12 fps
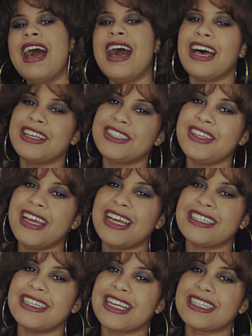I'll see you guys
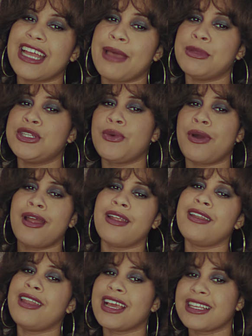next time into our
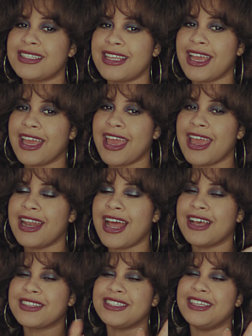next decade.
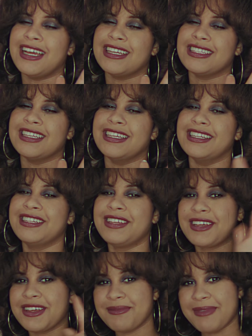I'll see you guys then.
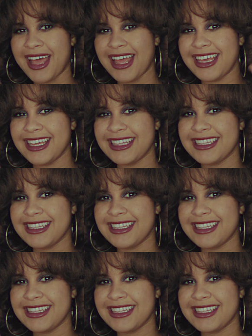Bye.